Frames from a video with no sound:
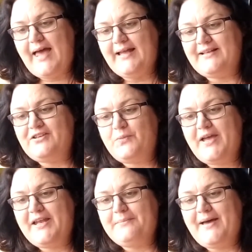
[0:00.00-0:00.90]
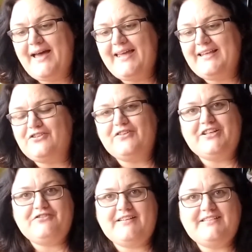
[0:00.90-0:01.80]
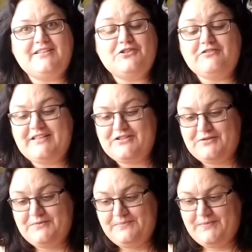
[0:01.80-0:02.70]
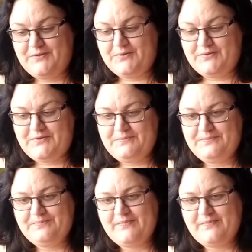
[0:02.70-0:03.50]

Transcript: And this is when Matt is not interested in Tori at all, of course.